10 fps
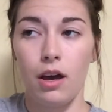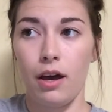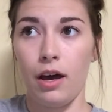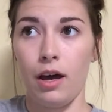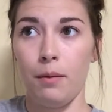
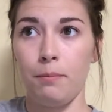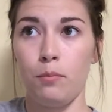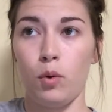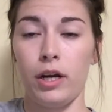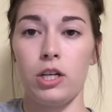
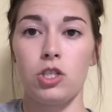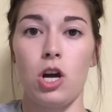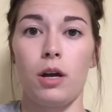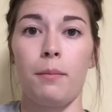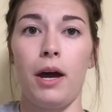We're going to
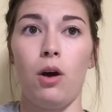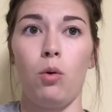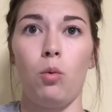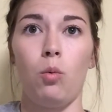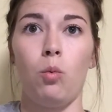talk
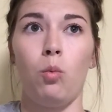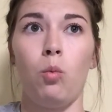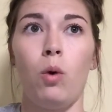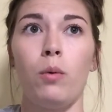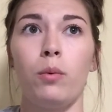about
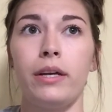what